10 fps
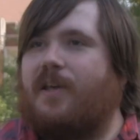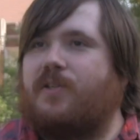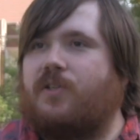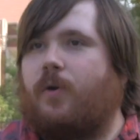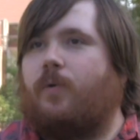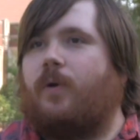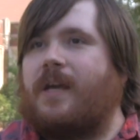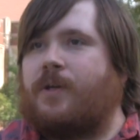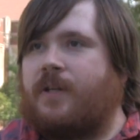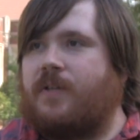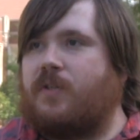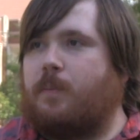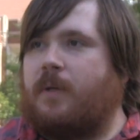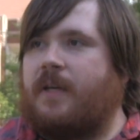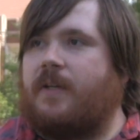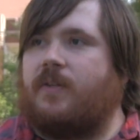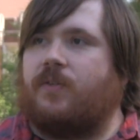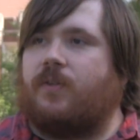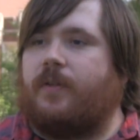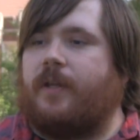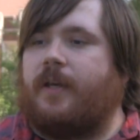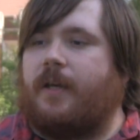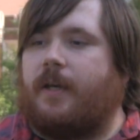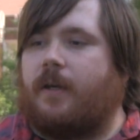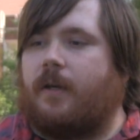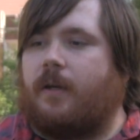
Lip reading: So anarchism is a